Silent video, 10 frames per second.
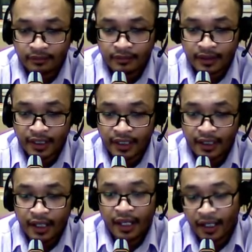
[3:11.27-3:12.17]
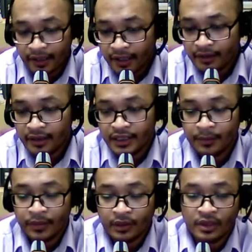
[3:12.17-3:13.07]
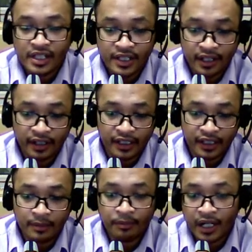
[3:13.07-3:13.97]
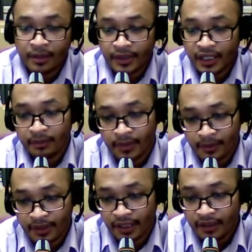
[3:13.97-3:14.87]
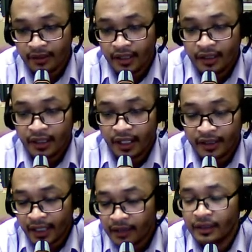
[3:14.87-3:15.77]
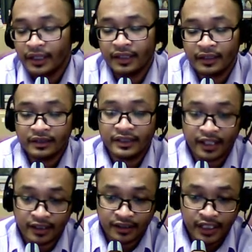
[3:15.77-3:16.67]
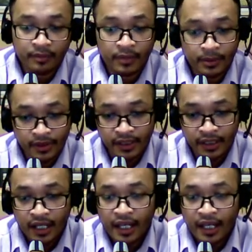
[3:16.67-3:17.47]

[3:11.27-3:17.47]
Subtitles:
Okay, and then the CPU will check in the primary memory, and then in the secondary memory.